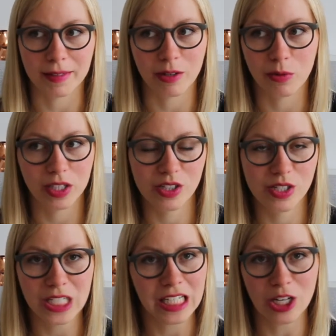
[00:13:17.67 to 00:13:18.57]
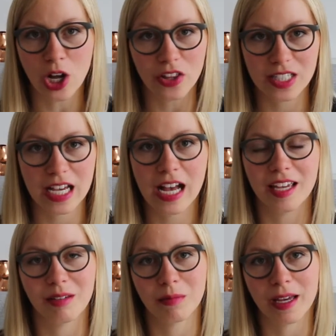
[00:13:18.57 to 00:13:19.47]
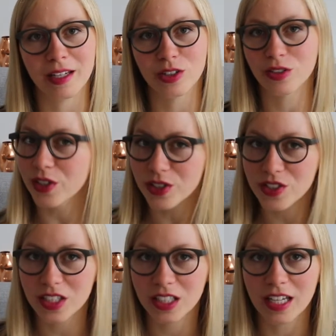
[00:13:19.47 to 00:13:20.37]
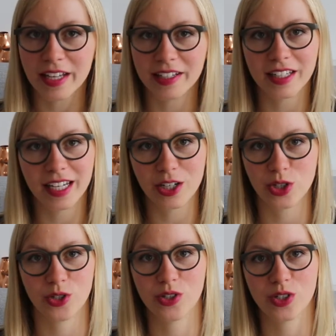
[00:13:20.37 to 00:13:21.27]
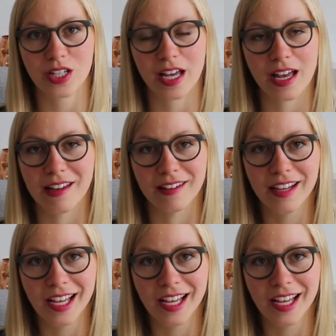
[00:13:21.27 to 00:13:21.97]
Like, we used to knit all the time at university and in the lectures, and